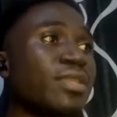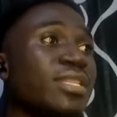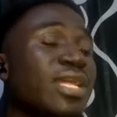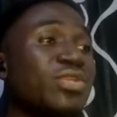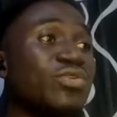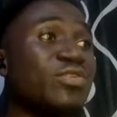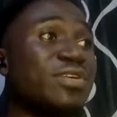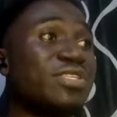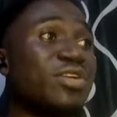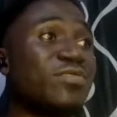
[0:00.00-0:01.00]
Then
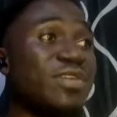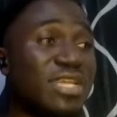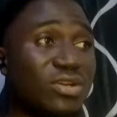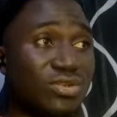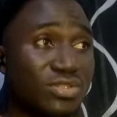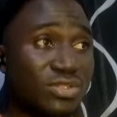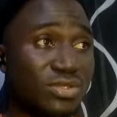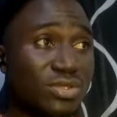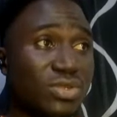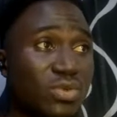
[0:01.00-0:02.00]
University of Lagos,
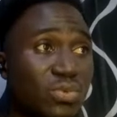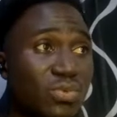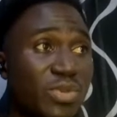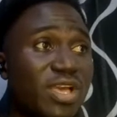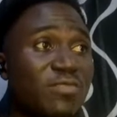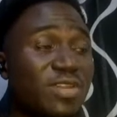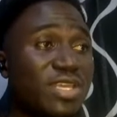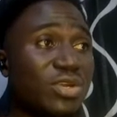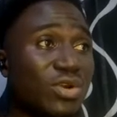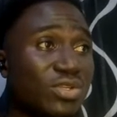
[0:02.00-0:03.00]
we have
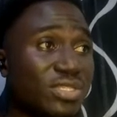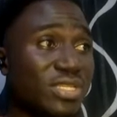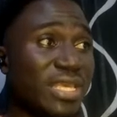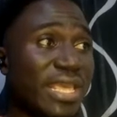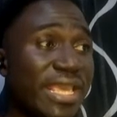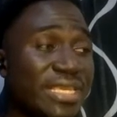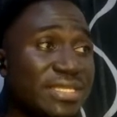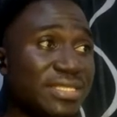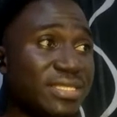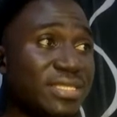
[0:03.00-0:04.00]
Lagos,
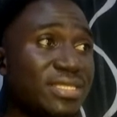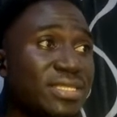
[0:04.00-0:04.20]
Ekiti,